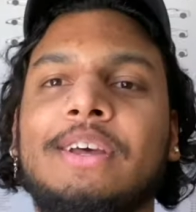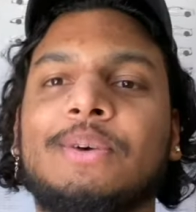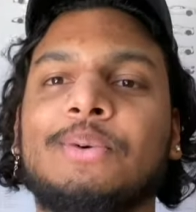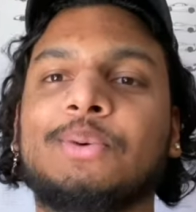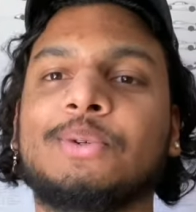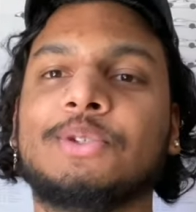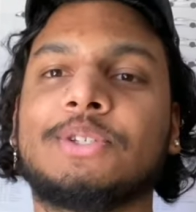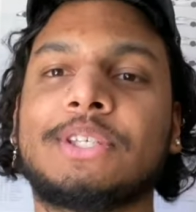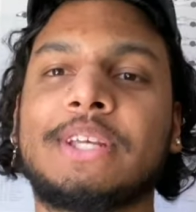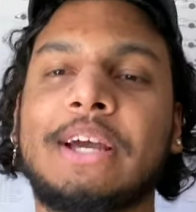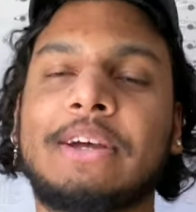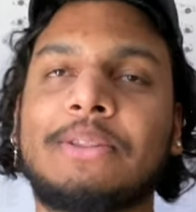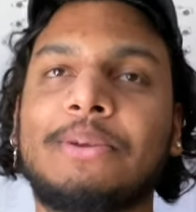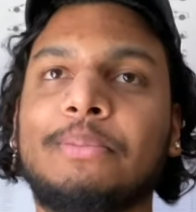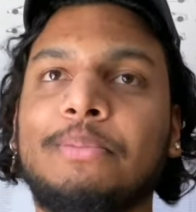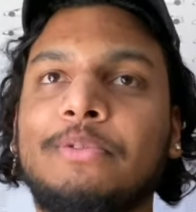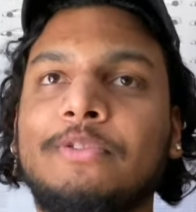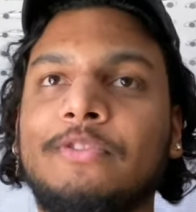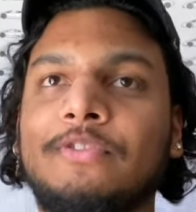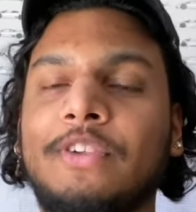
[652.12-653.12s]
We'll see how the
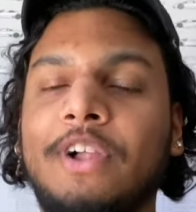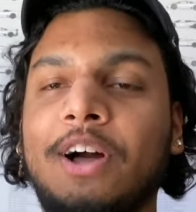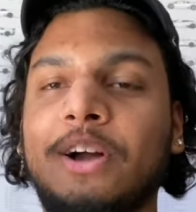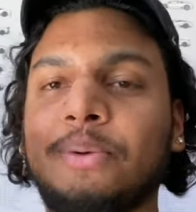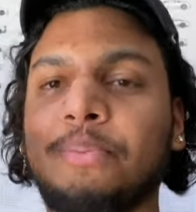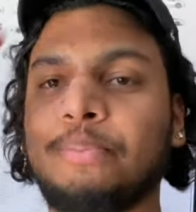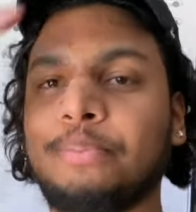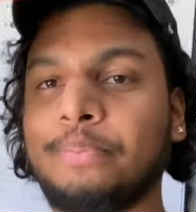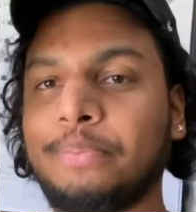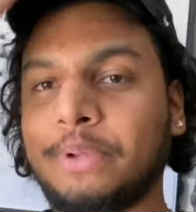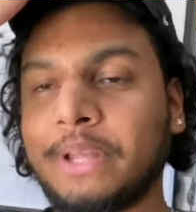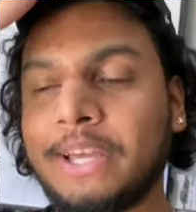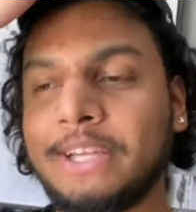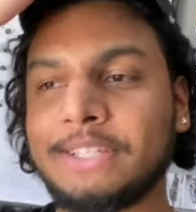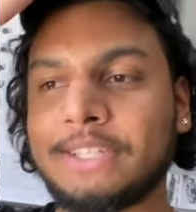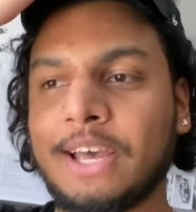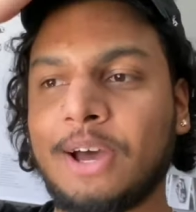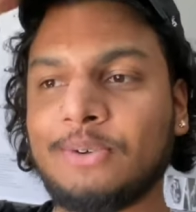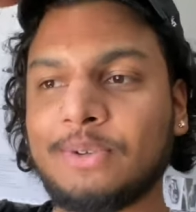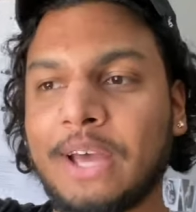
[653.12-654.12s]
vlog
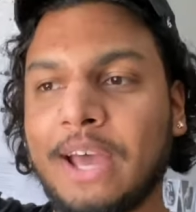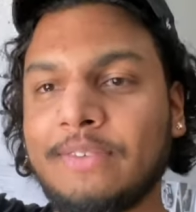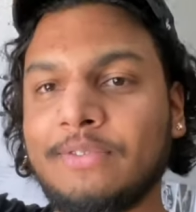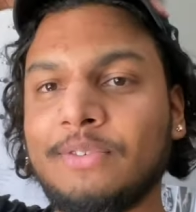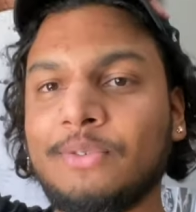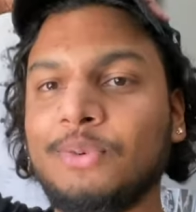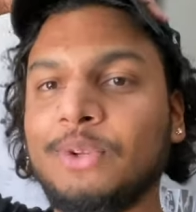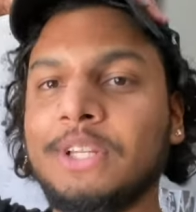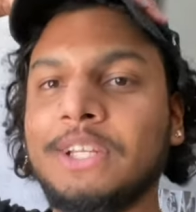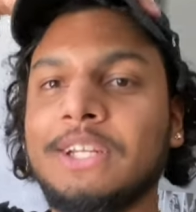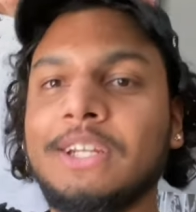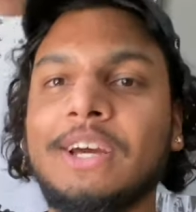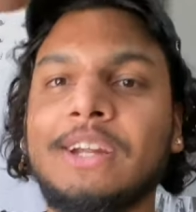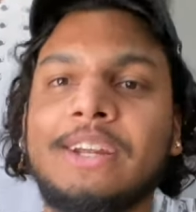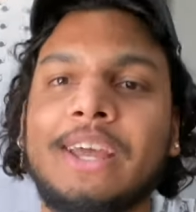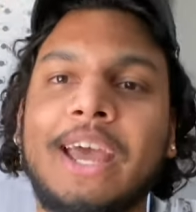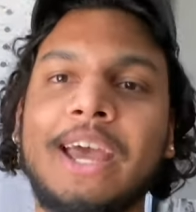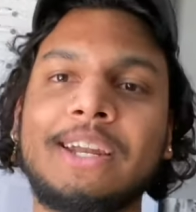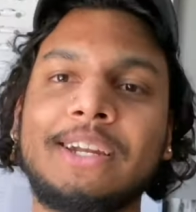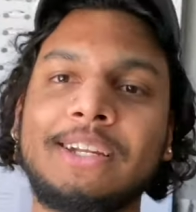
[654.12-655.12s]
plays out. I haven't really done
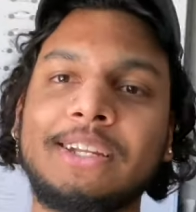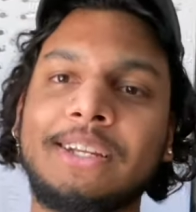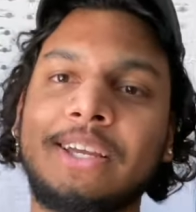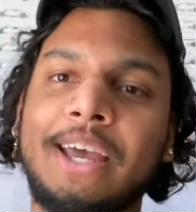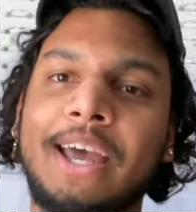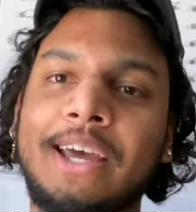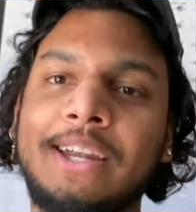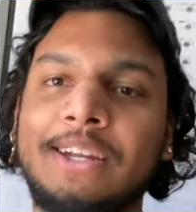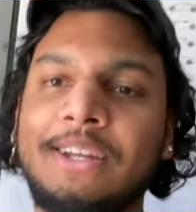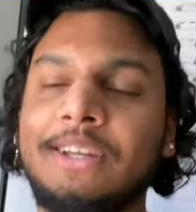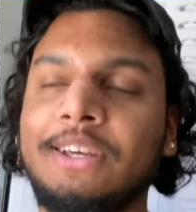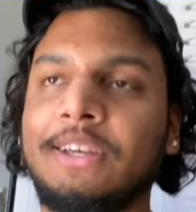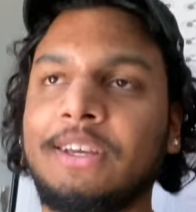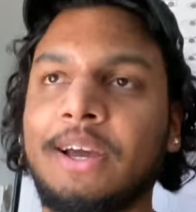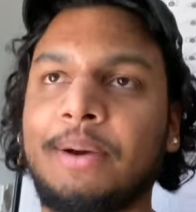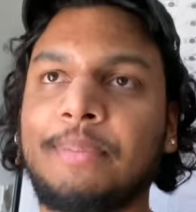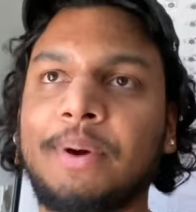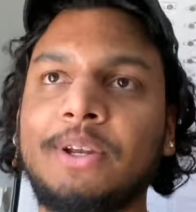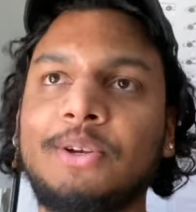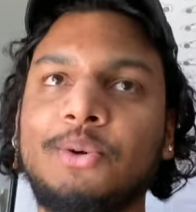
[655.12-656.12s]
any editing.
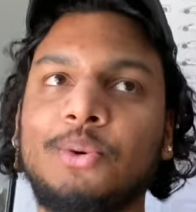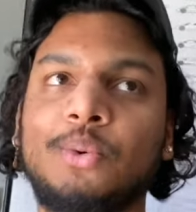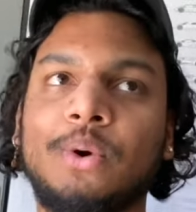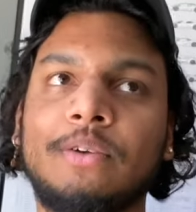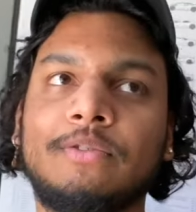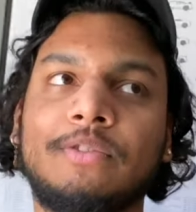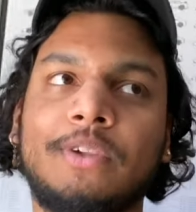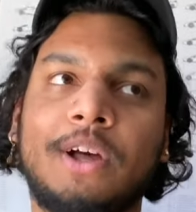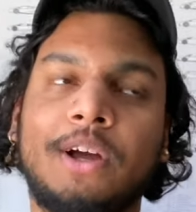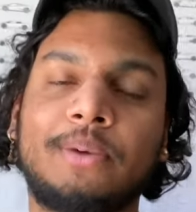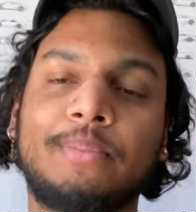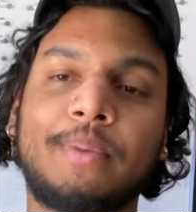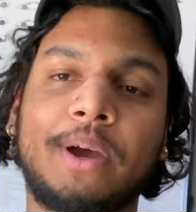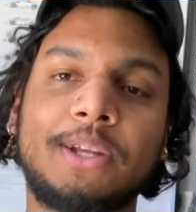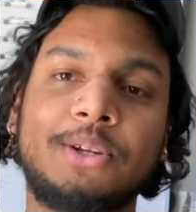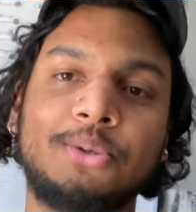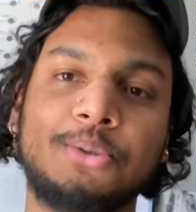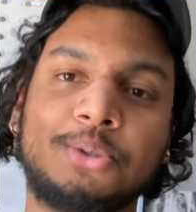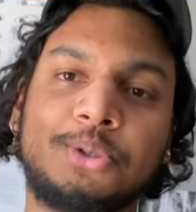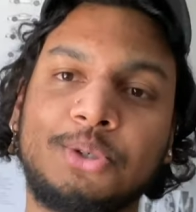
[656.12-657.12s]
I might do one vlog,
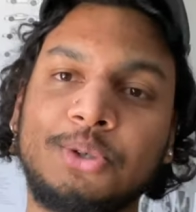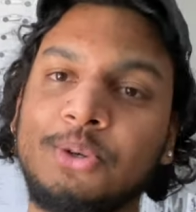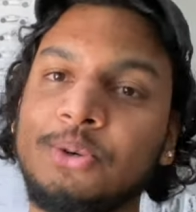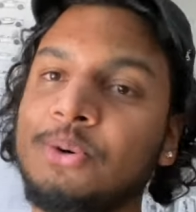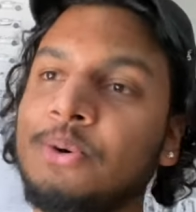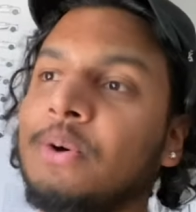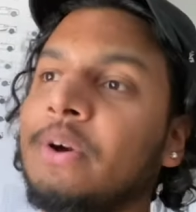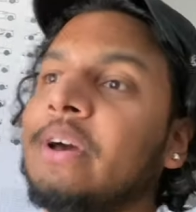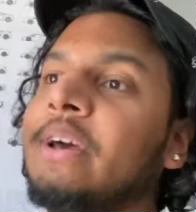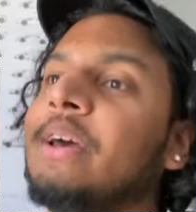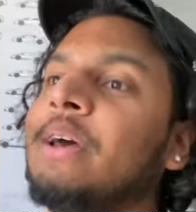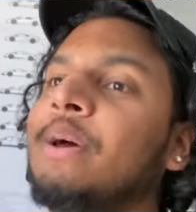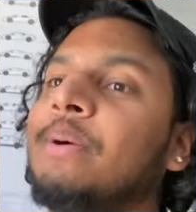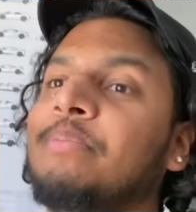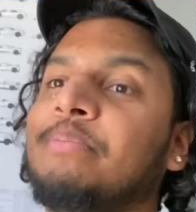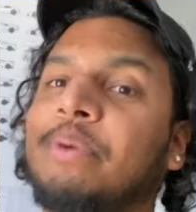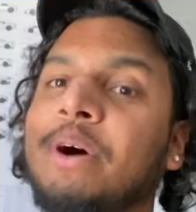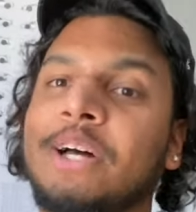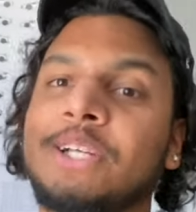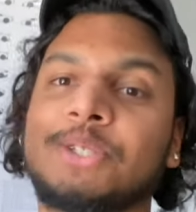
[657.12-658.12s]
might do two,
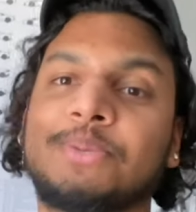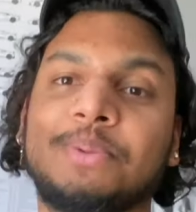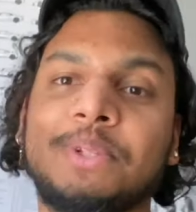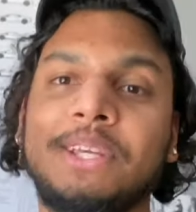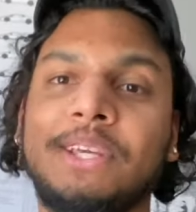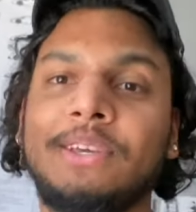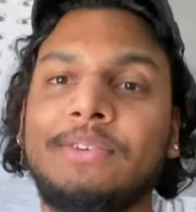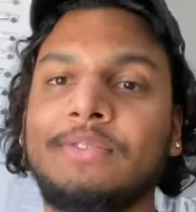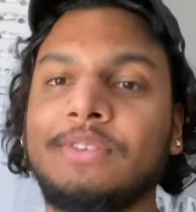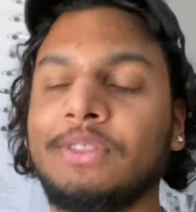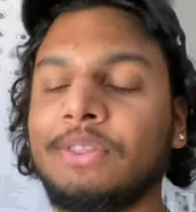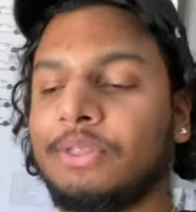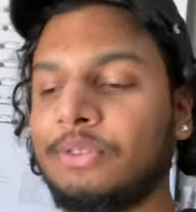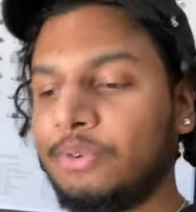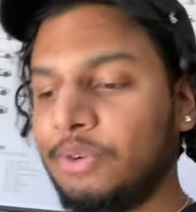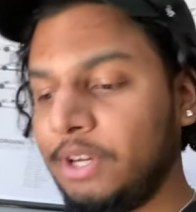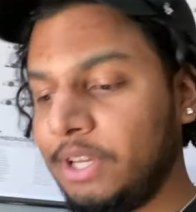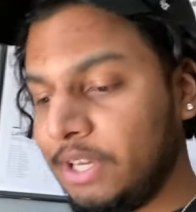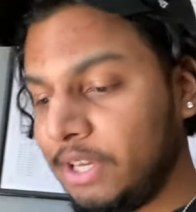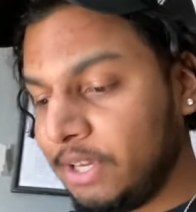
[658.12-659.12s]
possibly even
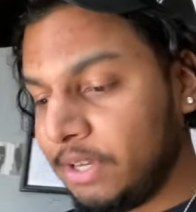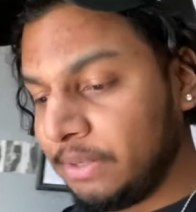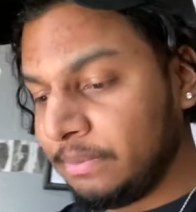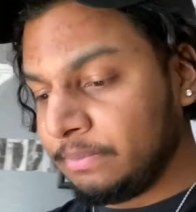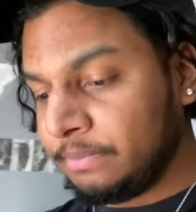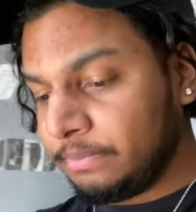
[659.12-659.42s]
three.